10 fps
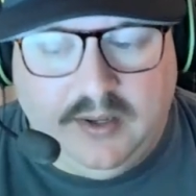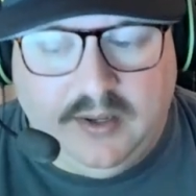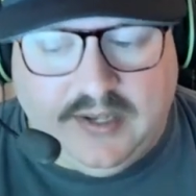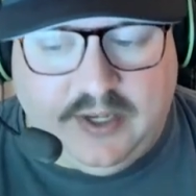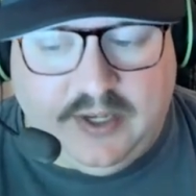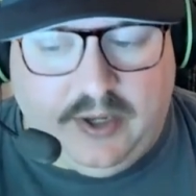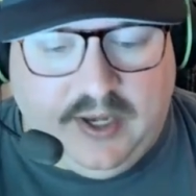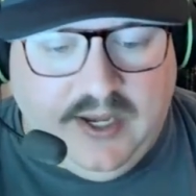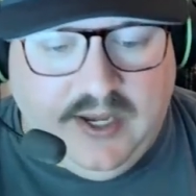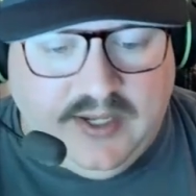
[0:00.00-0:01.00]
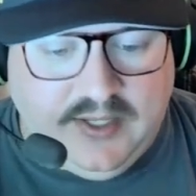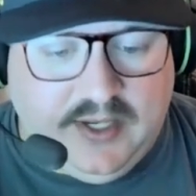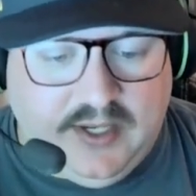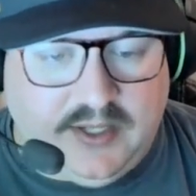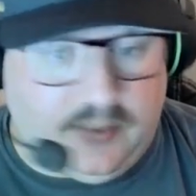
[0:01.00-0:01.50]
necessarily
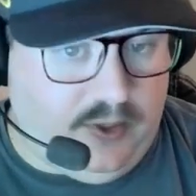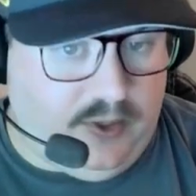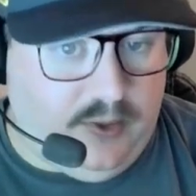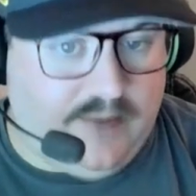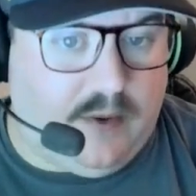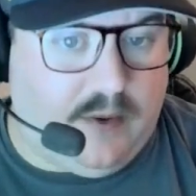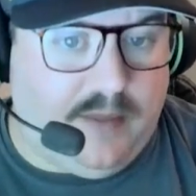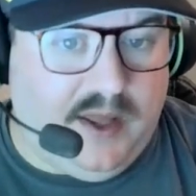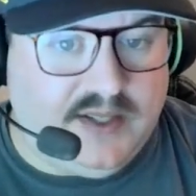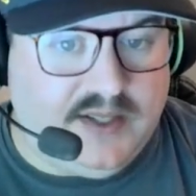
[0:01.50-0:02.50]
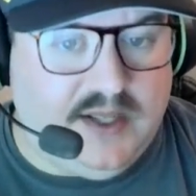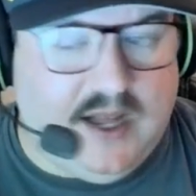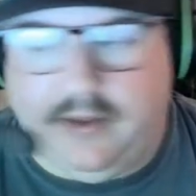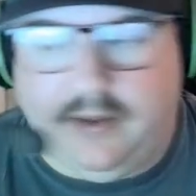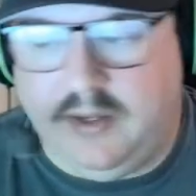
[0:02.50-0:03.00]
easy because we do have to replace a
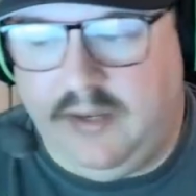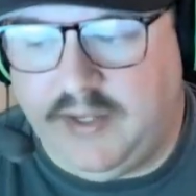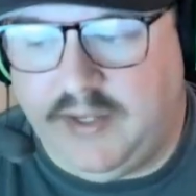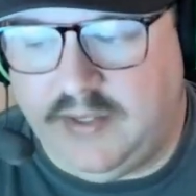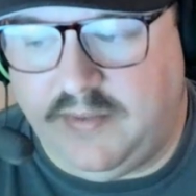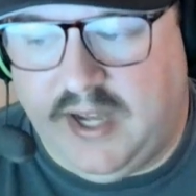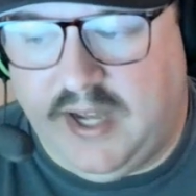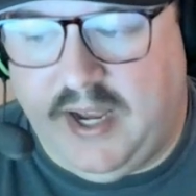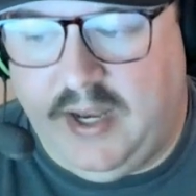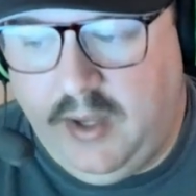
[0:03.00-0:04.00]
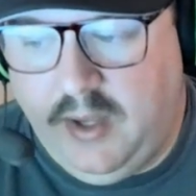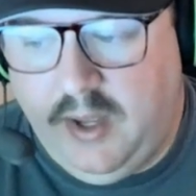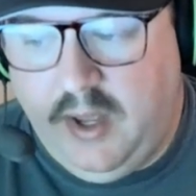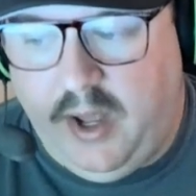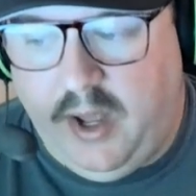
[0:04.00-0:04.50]
lot on the defensive side.
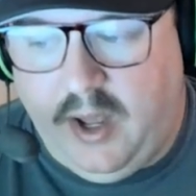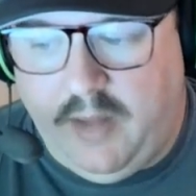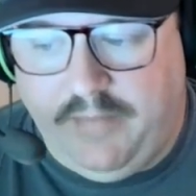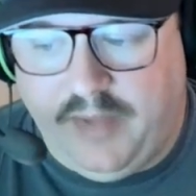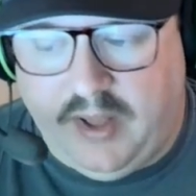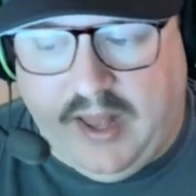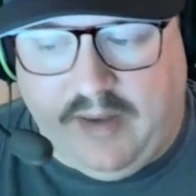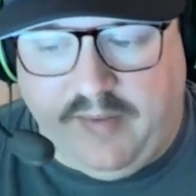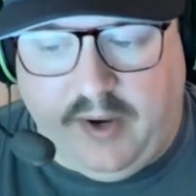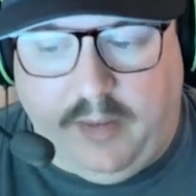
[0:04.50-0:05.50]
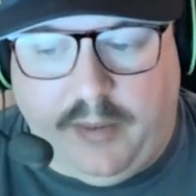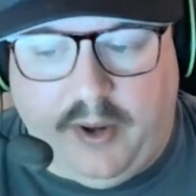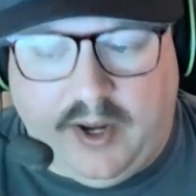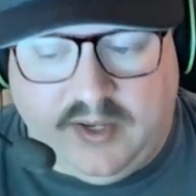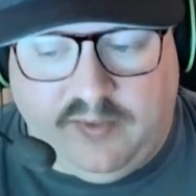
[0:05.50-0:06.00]
A lot of very
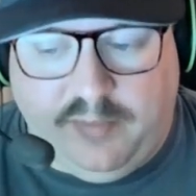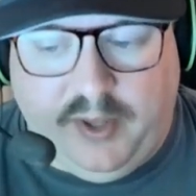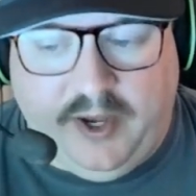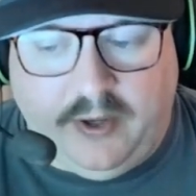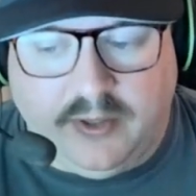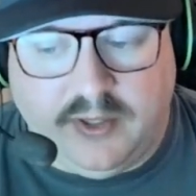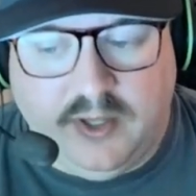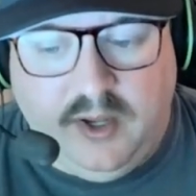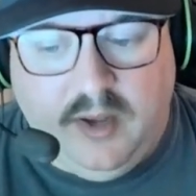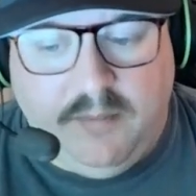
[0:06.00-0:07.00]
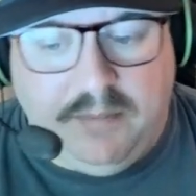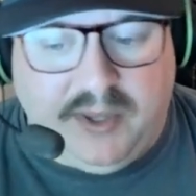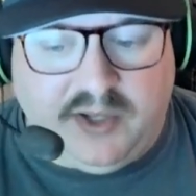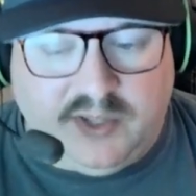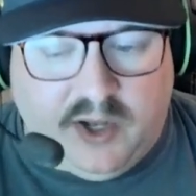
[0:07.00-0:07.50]
productive players, but
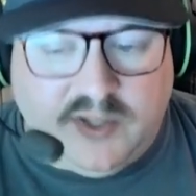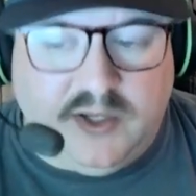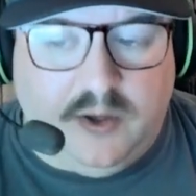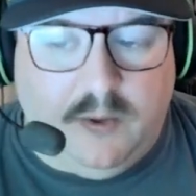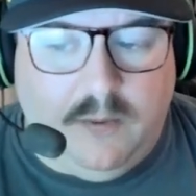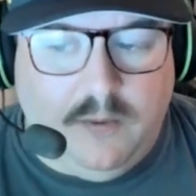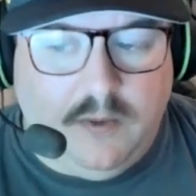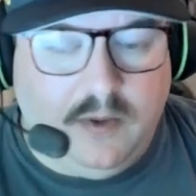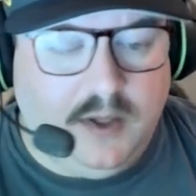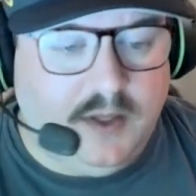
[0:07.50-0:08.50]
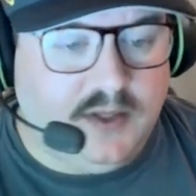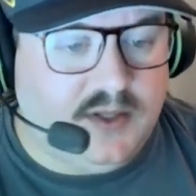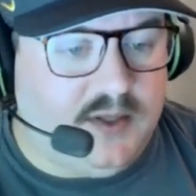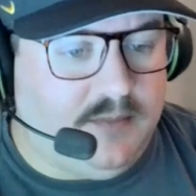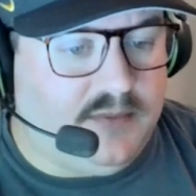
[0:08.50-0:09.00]
there's also
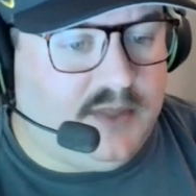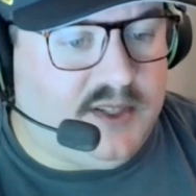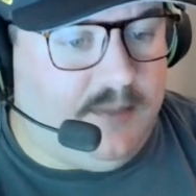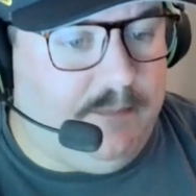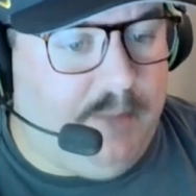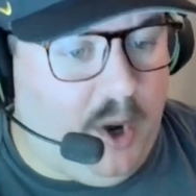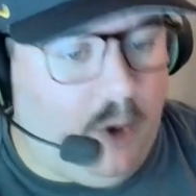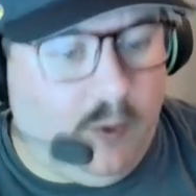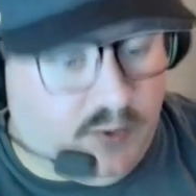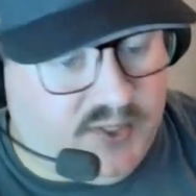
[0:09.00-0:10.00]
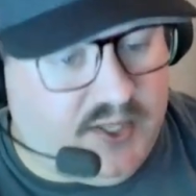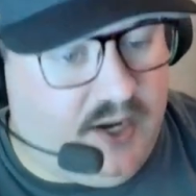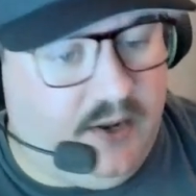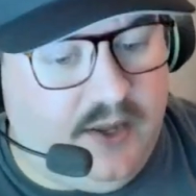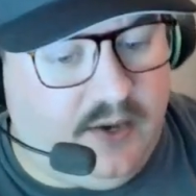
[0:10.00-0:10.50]
some bones
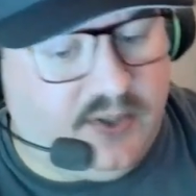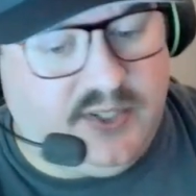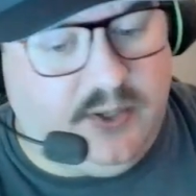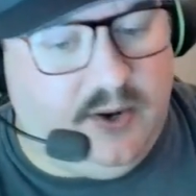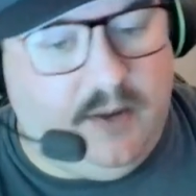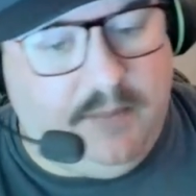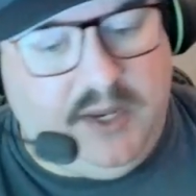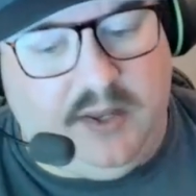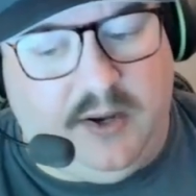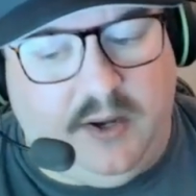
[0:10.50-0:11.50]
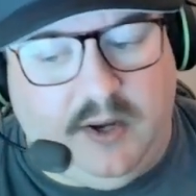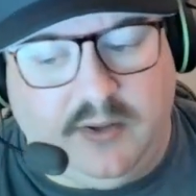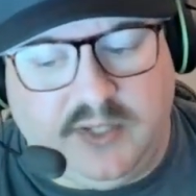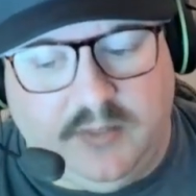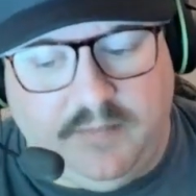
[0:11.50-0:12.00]
there that are still going to be there. I
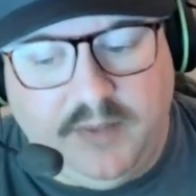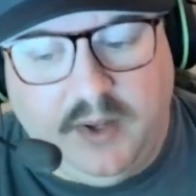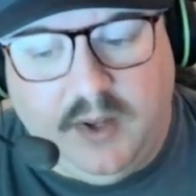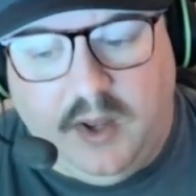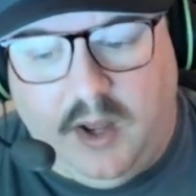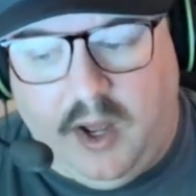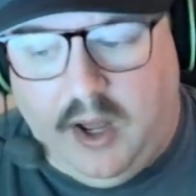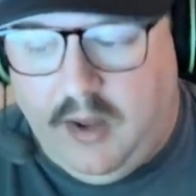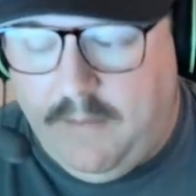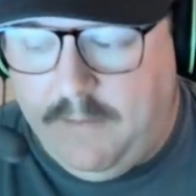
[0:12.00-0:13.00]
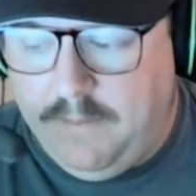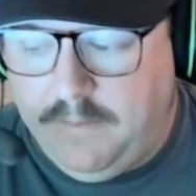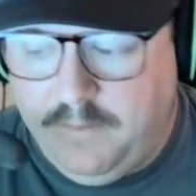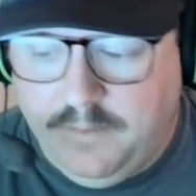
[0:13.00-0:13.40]
don't